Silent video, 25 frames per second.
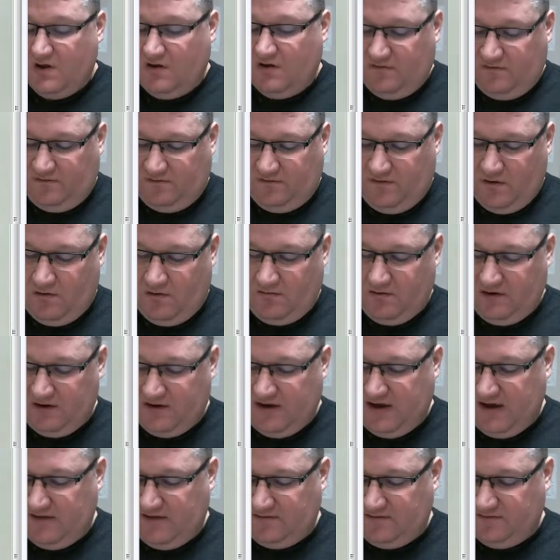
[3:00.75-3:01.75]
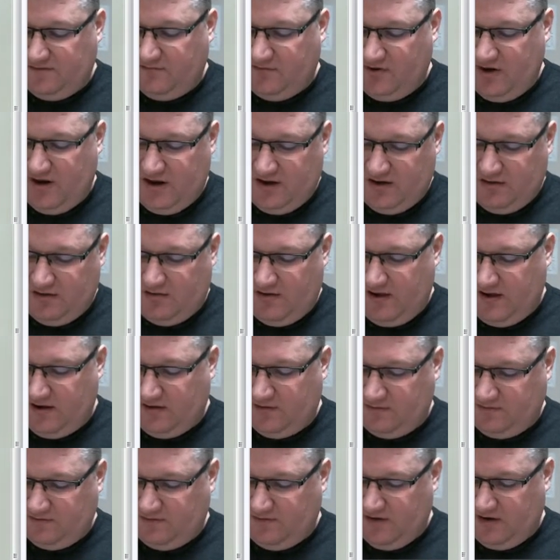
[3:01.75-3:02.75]
So in a case of an
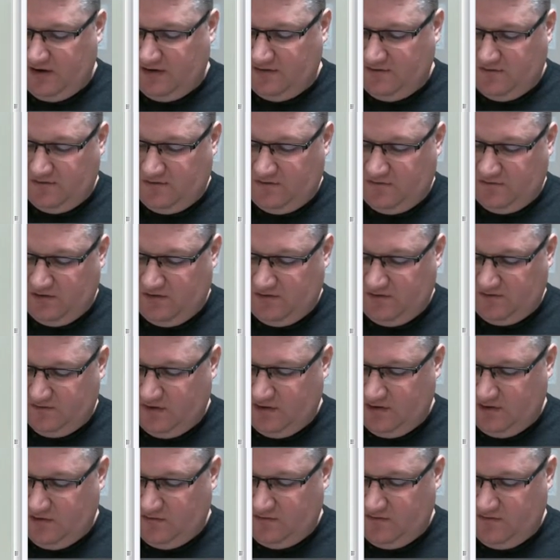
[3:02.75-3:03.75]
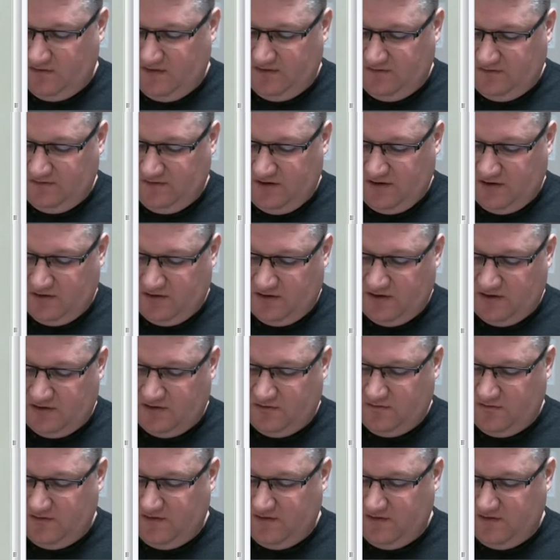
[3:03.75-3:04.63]
angle-angle side situation, I know this angle, I know